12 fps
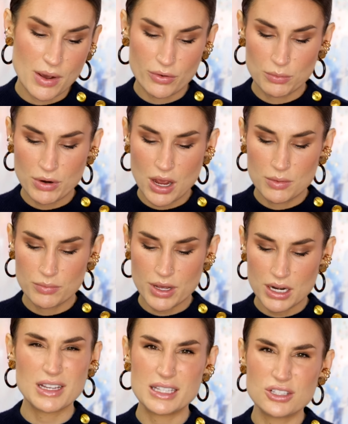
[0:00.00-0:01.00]
out with brown,
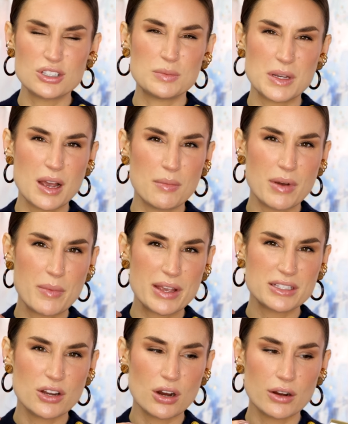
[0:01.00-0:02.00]
but it's just become my
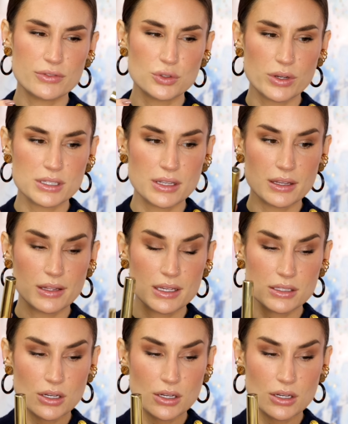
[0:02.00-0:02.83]
mascara of choice lately,